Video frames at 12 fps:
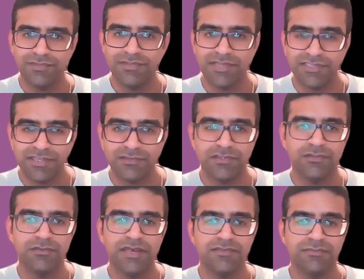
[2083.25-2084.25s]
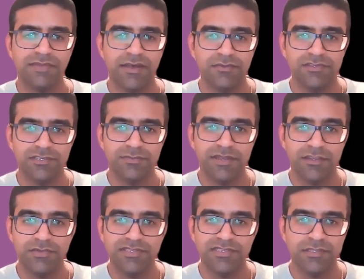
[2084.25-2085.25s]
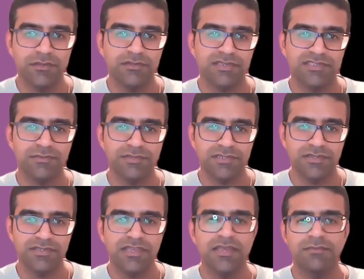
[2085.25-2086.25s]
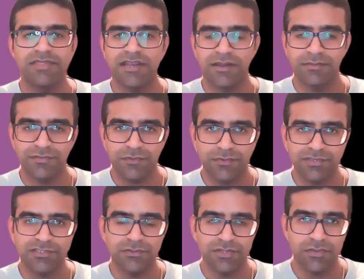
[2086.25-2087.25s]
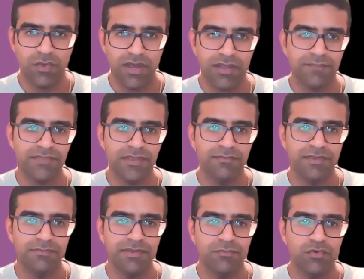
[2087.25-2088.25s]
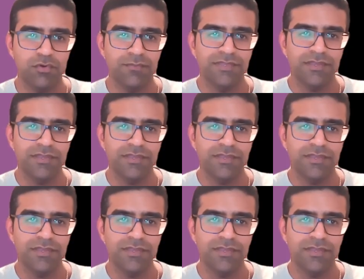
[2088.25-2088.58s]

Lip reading: there's an extra £2,000 just by increasing those assumptions, but that comes from just doing the work a bit more.